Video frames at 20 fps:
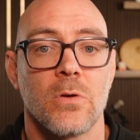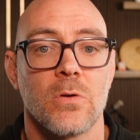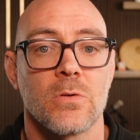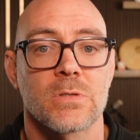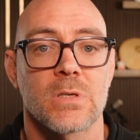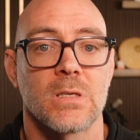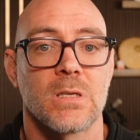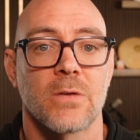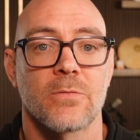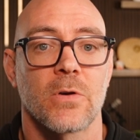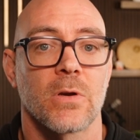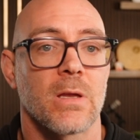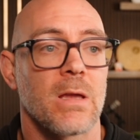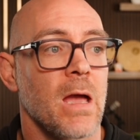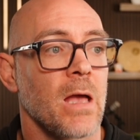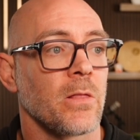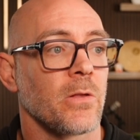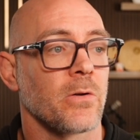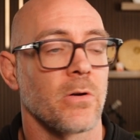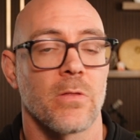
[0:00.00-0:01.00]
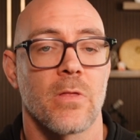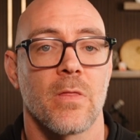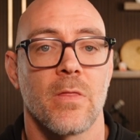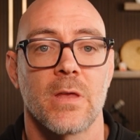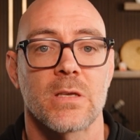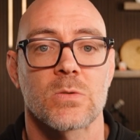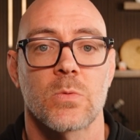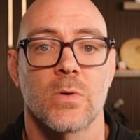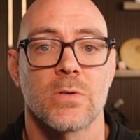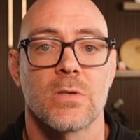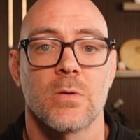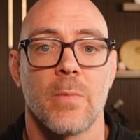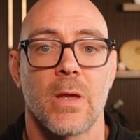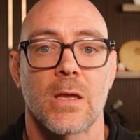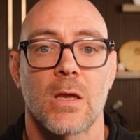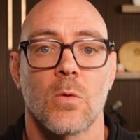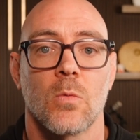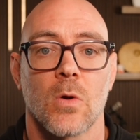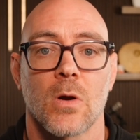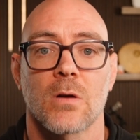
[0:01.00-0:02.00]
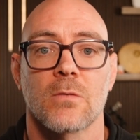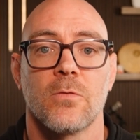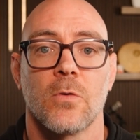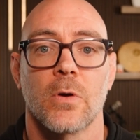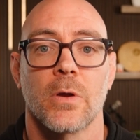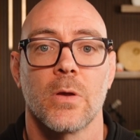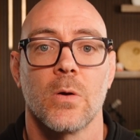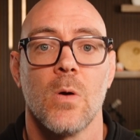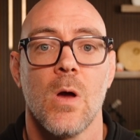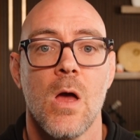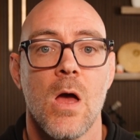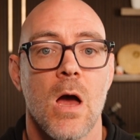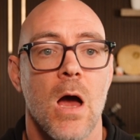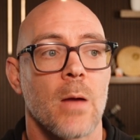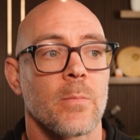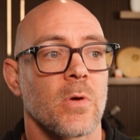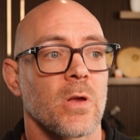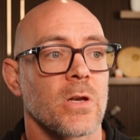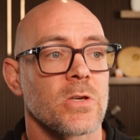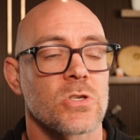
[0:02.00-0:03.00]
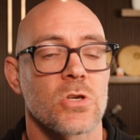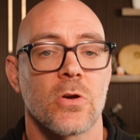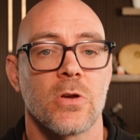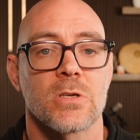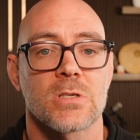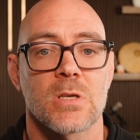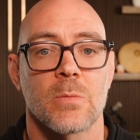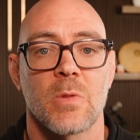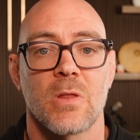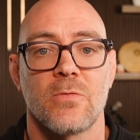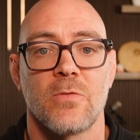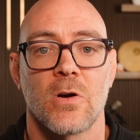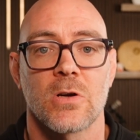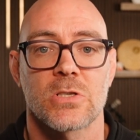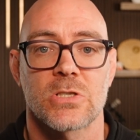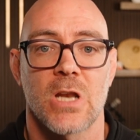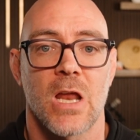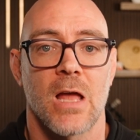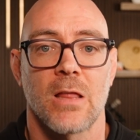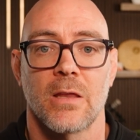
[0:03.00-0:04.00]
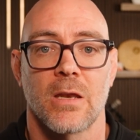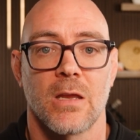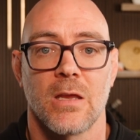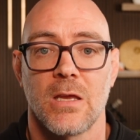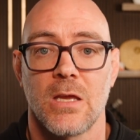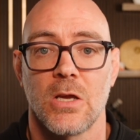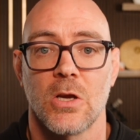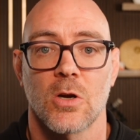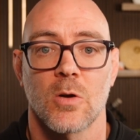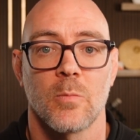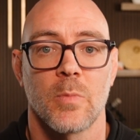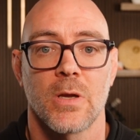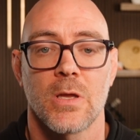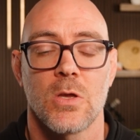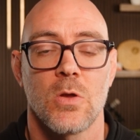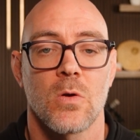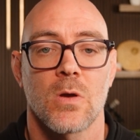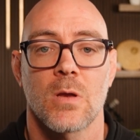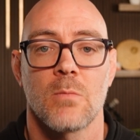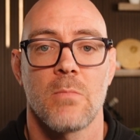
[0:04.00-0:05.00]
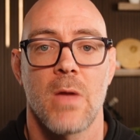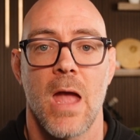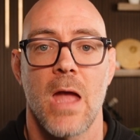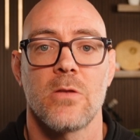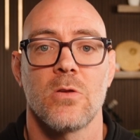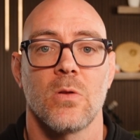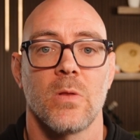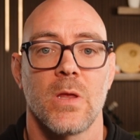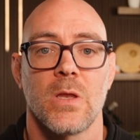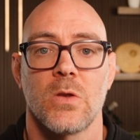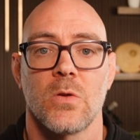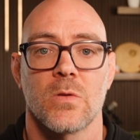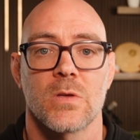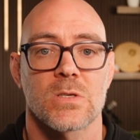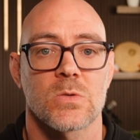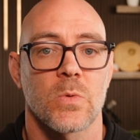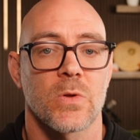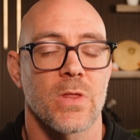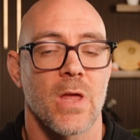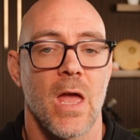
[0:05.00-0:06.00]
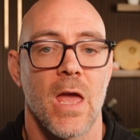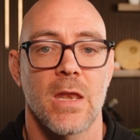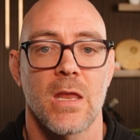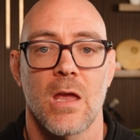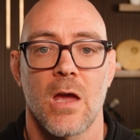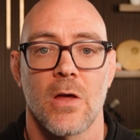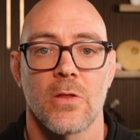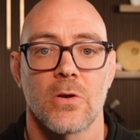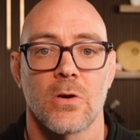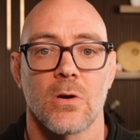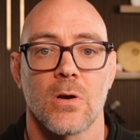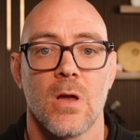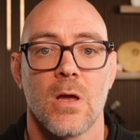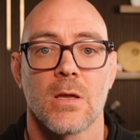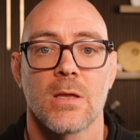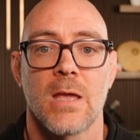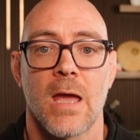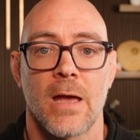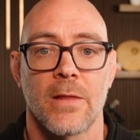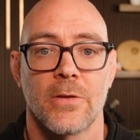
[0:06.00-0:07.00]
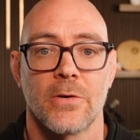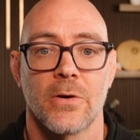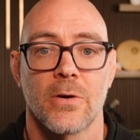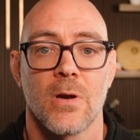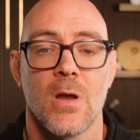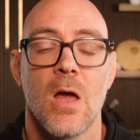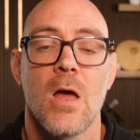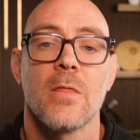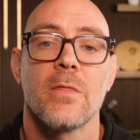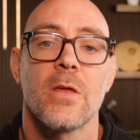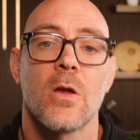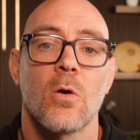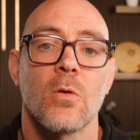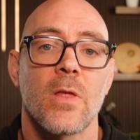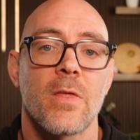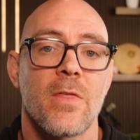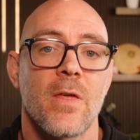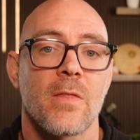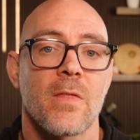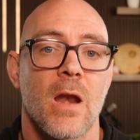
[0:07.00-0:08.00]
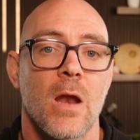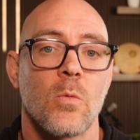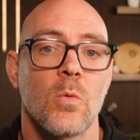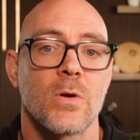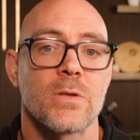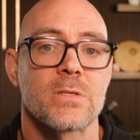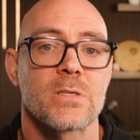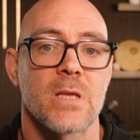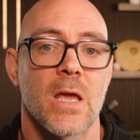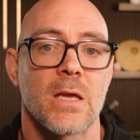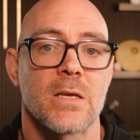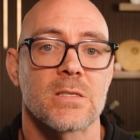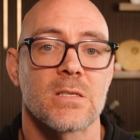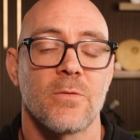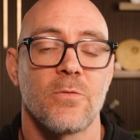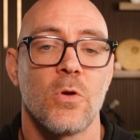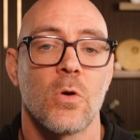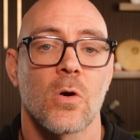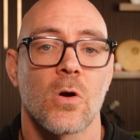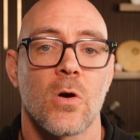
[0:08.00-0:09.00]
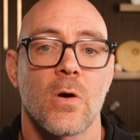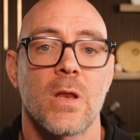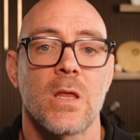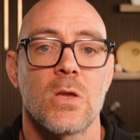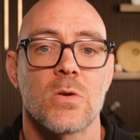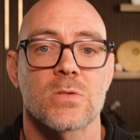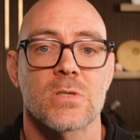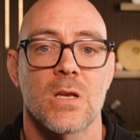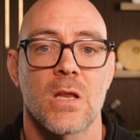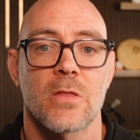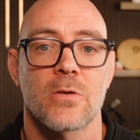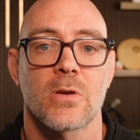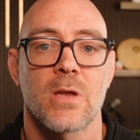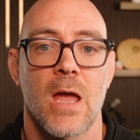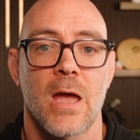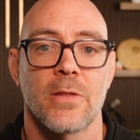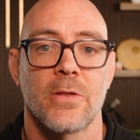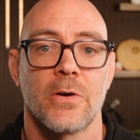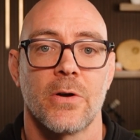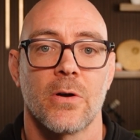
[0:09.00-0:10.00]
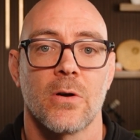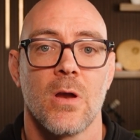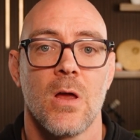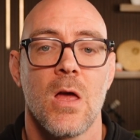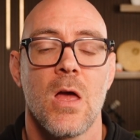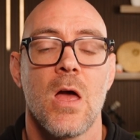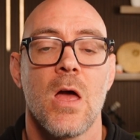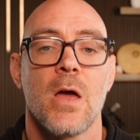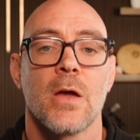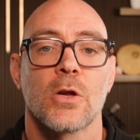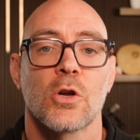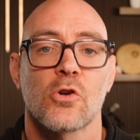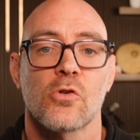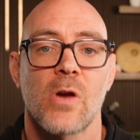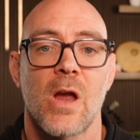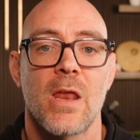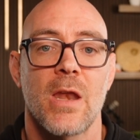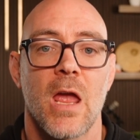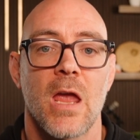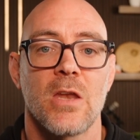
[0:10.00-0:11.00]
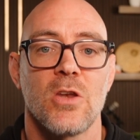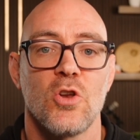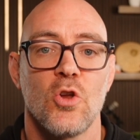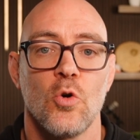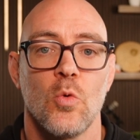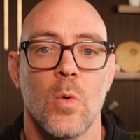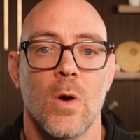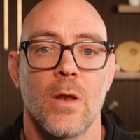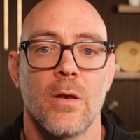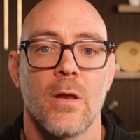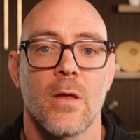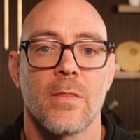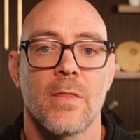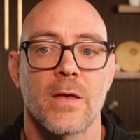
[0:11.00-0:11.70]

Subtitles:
use a different calendar than this one to make it work for you. I'm going to show you some of the functionality here, but you can manually do this with any other calendar. The only thing that I would say is if you're going to use another calendar, Create a new one